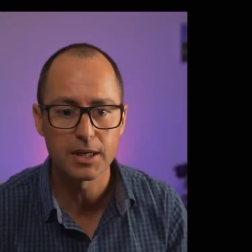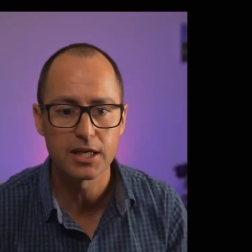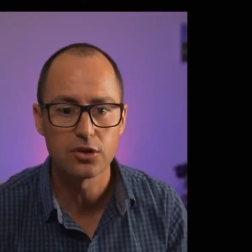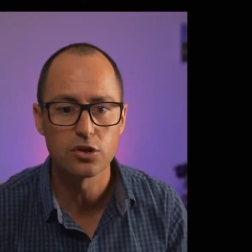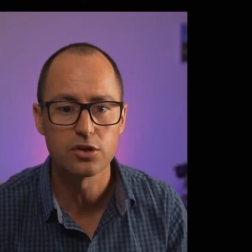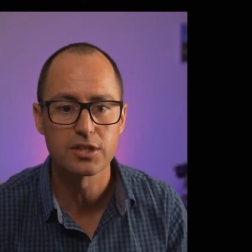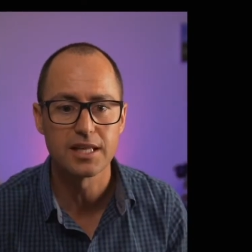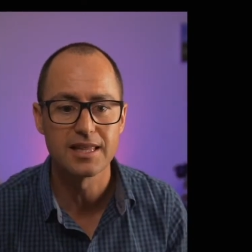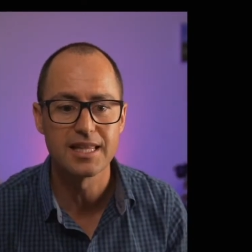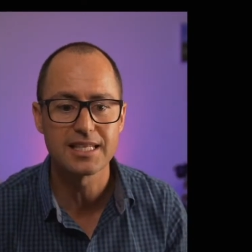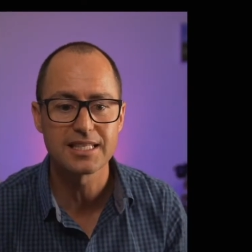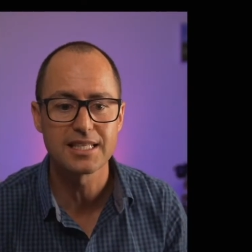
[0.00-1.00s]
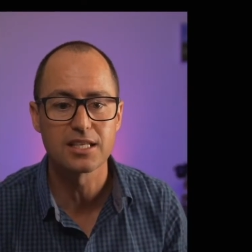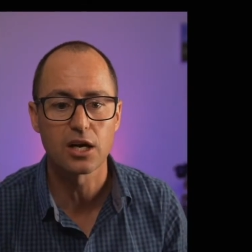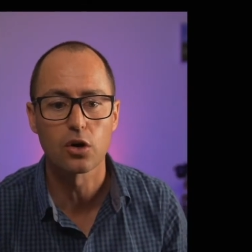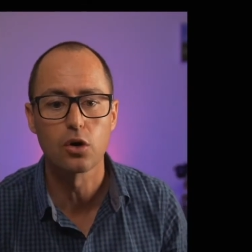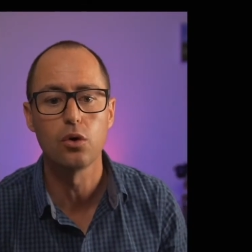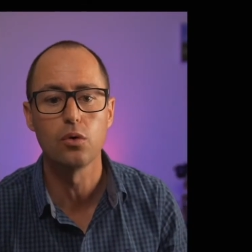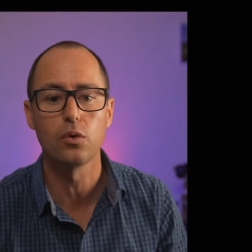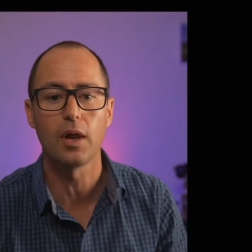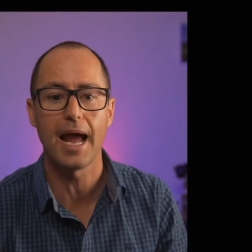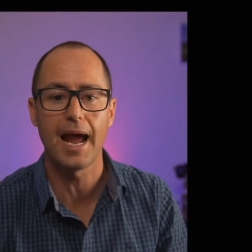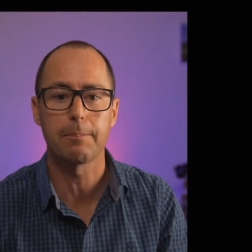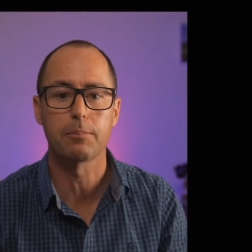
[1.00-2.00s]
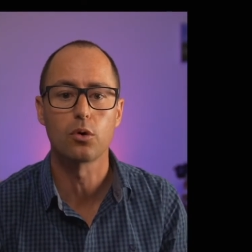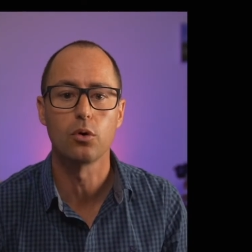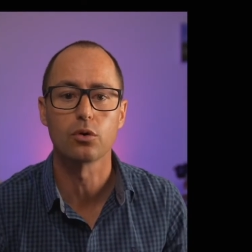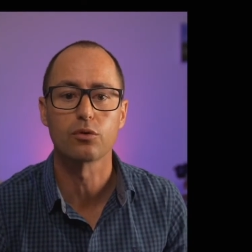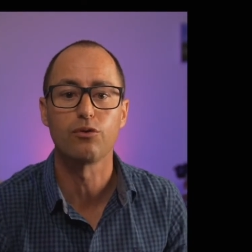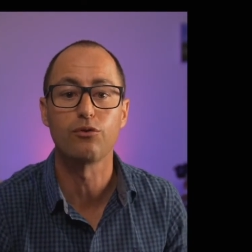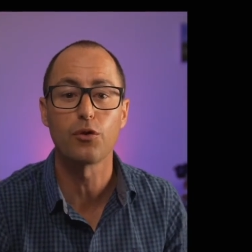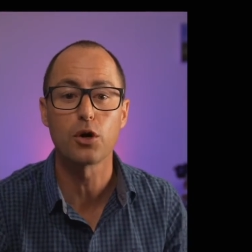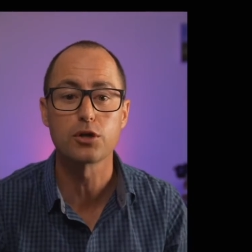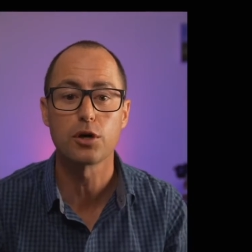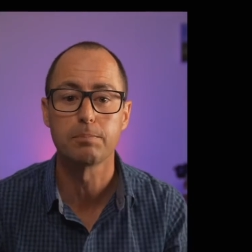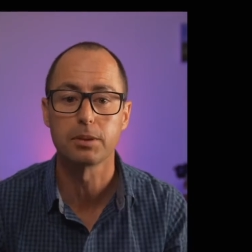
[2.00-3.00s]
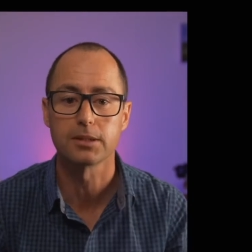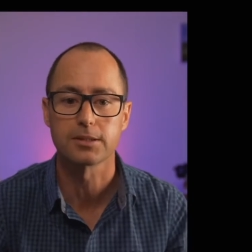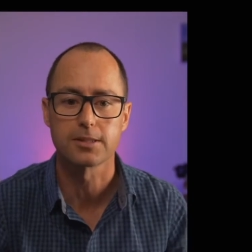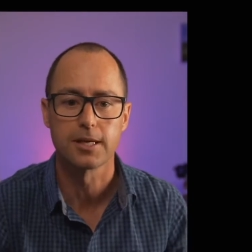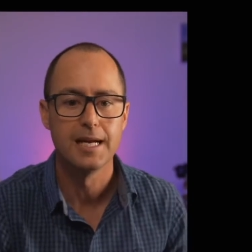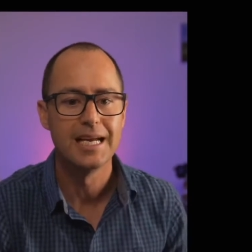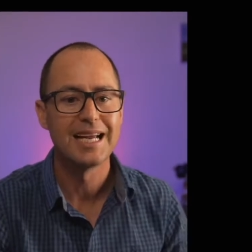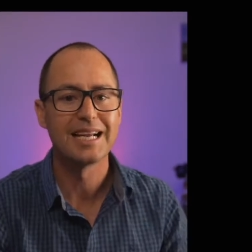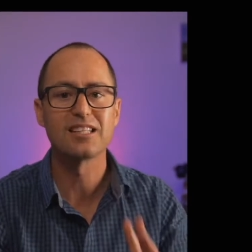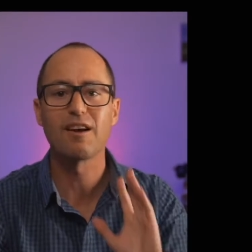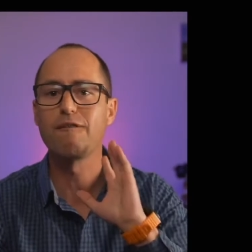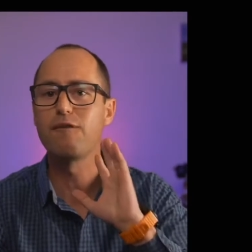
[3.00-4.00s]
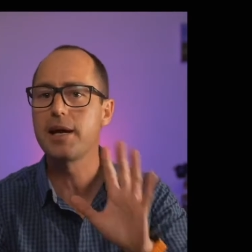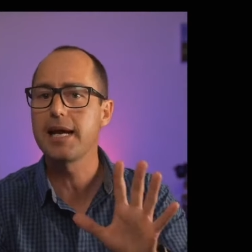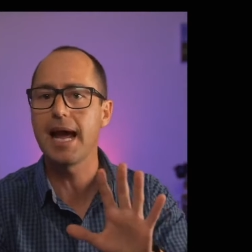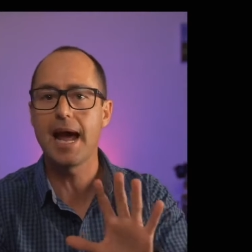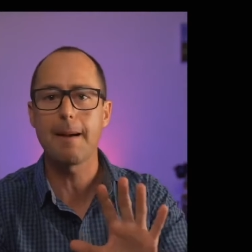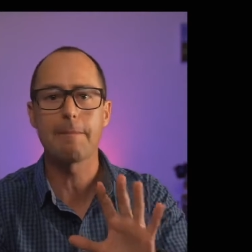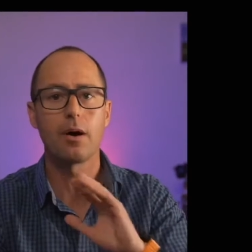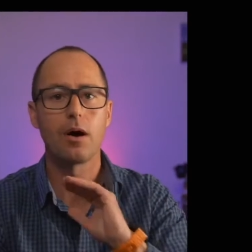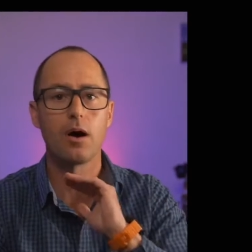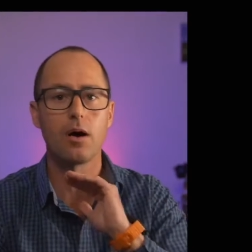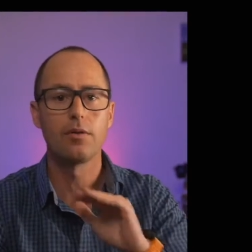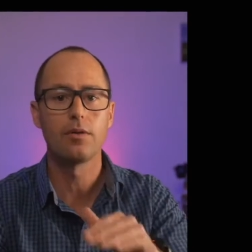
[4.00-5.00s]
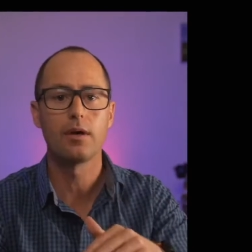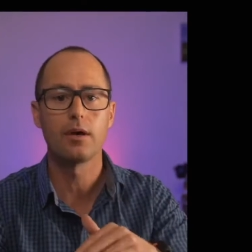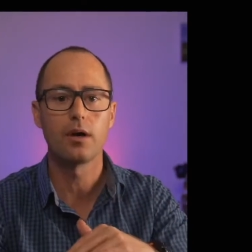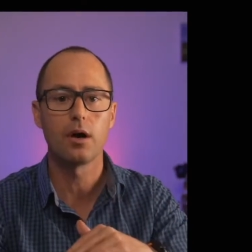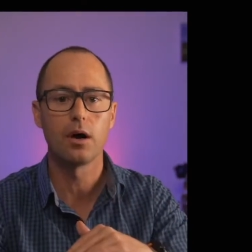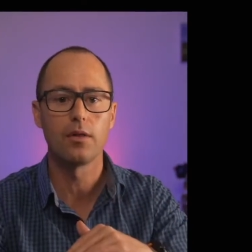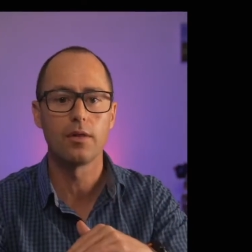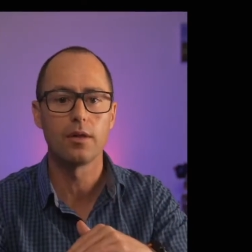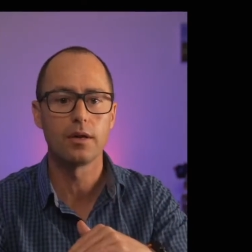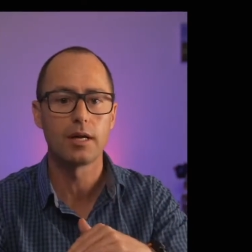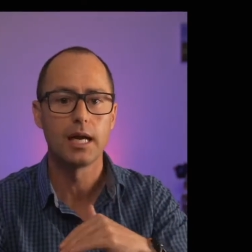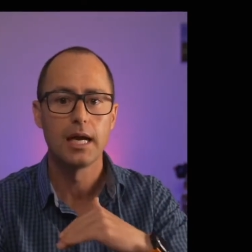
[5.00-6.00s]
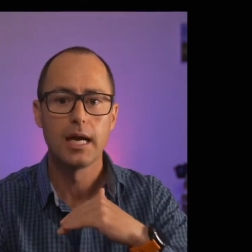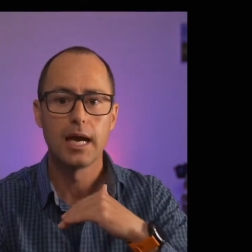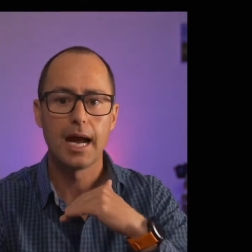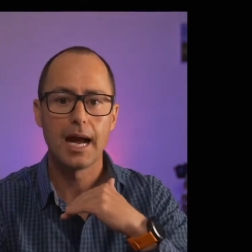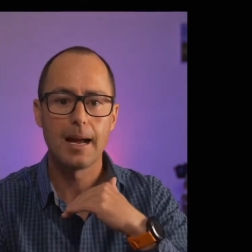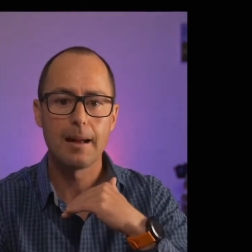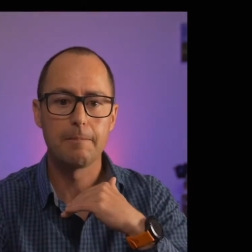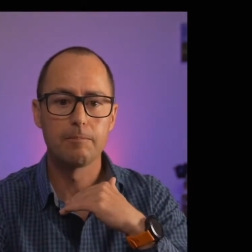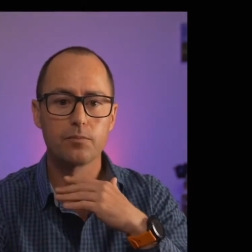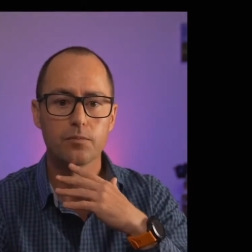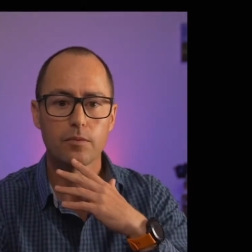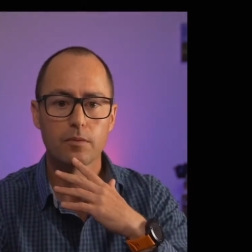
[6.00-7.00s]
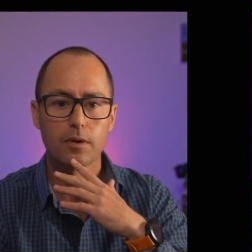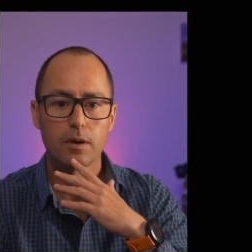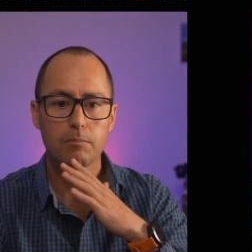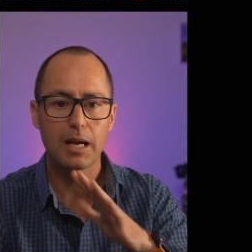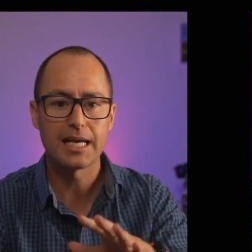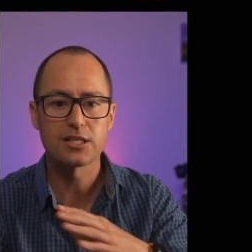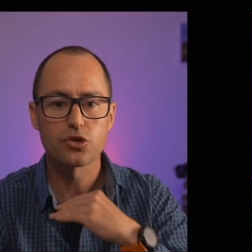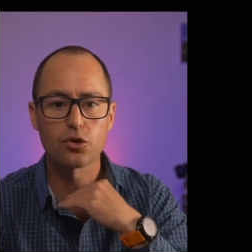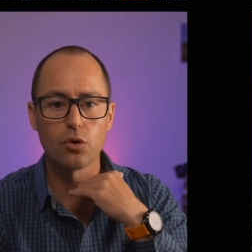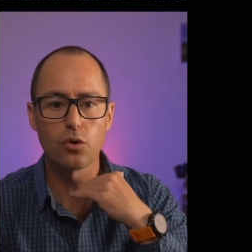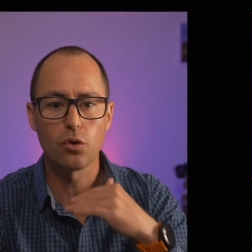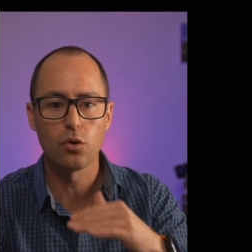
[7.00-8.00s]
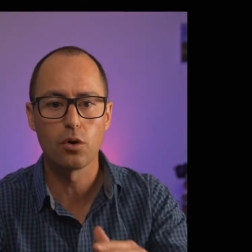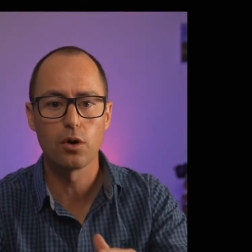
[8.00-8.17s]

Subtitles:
can use, and this is a cool app called PhotoPills. It is a free app on the Play Store or